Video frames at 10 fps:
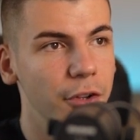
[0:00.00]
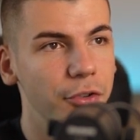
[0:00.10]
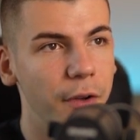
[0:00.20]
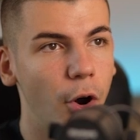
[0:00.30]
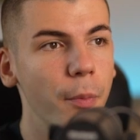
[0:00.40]

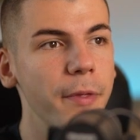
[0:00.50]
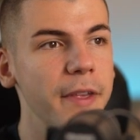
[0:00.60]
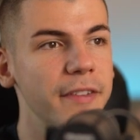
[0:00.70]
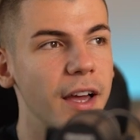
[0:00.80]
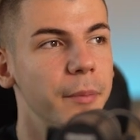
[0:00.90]
So if you open
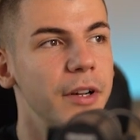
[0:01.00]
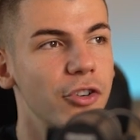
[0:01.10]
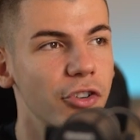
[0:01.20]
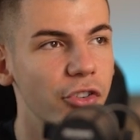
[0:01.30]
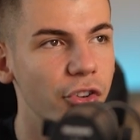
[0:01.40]
this up, they're
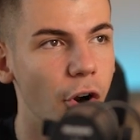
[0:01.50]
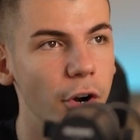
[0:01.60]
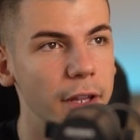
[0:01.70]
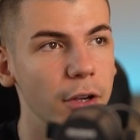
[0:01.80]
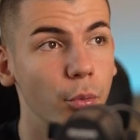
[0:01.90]
just
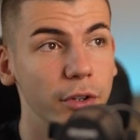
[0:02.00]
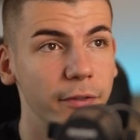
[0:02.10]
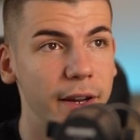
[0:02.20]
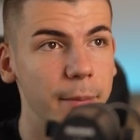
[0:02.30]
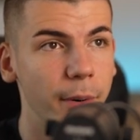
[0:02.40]
starting with
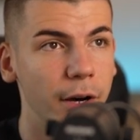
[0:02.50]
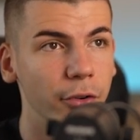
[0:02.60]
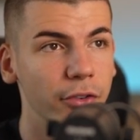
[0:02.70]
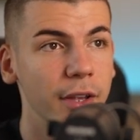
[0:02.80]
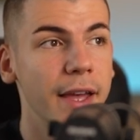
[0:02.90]
20
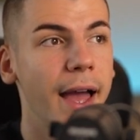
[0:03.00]
pounds